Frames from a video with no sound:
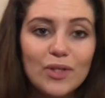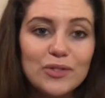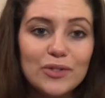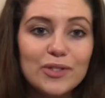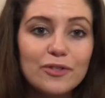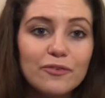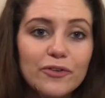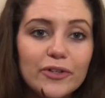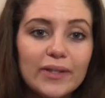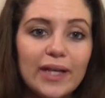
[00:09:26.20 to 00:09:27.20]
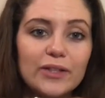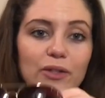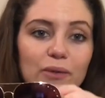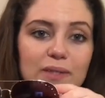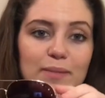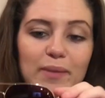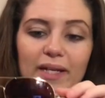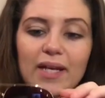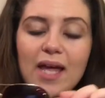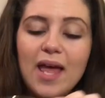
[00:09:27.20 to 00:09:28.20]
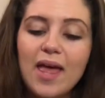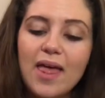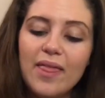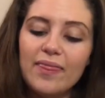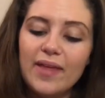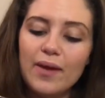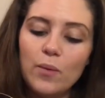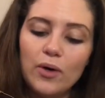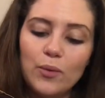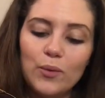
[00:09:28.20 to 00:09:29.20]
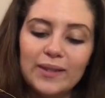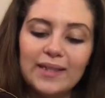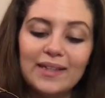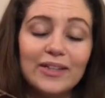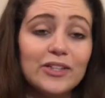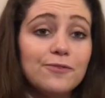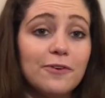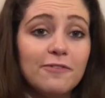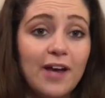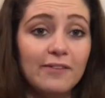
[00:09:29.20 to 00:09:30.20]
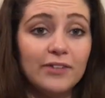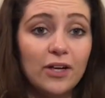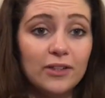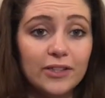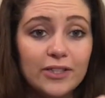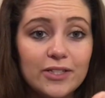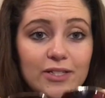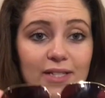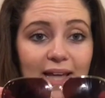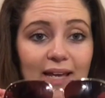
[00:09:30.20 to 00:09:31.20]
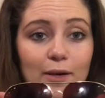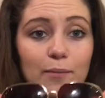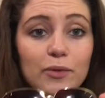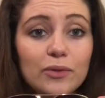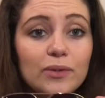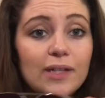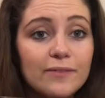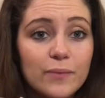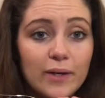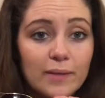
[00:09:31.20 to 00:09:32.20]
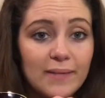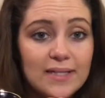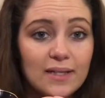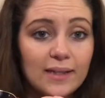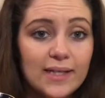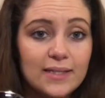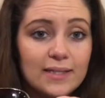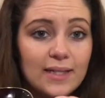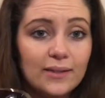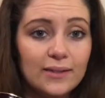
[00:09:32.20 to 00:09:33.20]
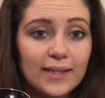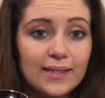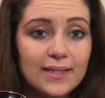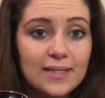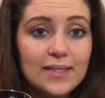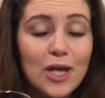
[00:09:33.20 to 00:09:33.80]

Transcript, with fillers: So these are for like adults, but they were on clearance for five dollars, and Monroe loves wearing my sunglasses that look like this.